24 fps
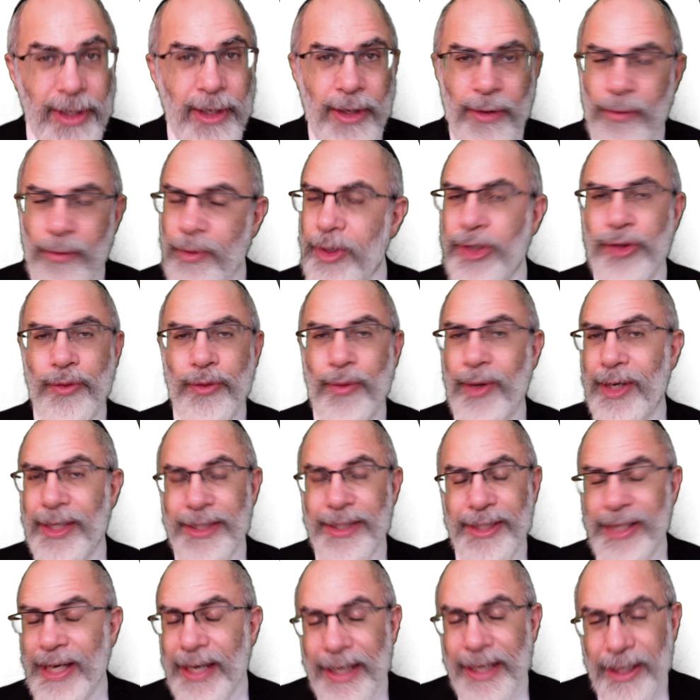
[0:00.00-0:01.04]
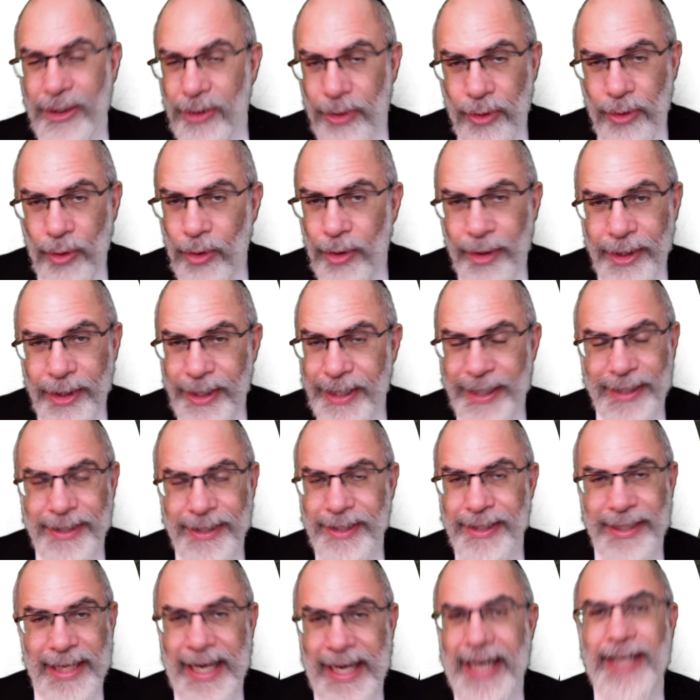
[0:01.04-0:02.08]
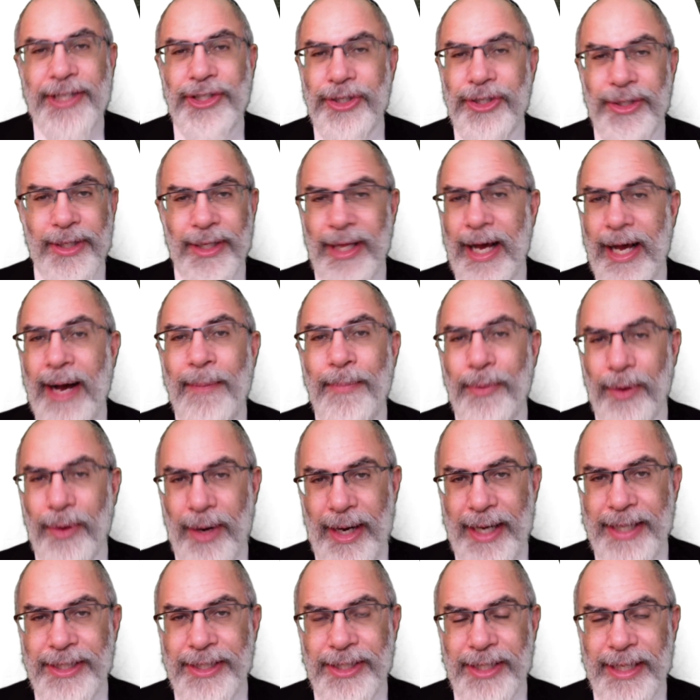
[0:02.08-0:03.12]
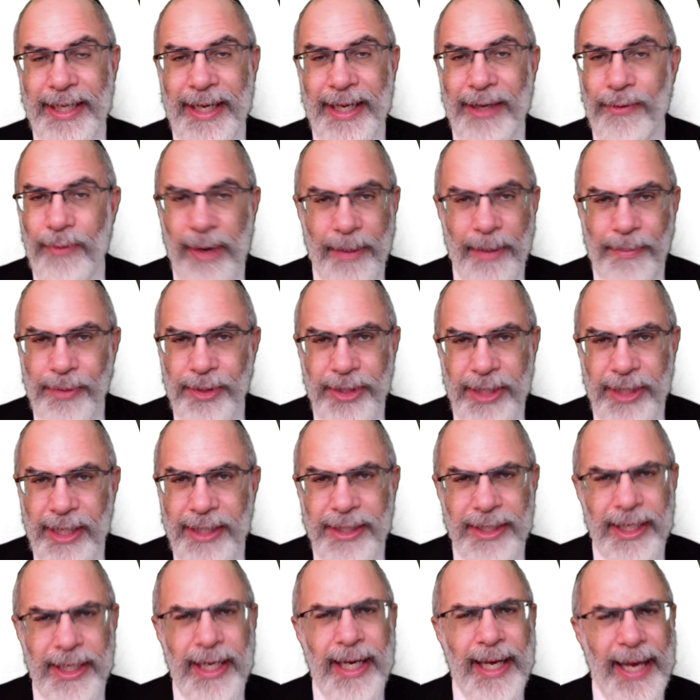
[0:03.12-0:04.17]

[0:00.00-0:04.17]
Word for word: which was a glorious national uprising and represents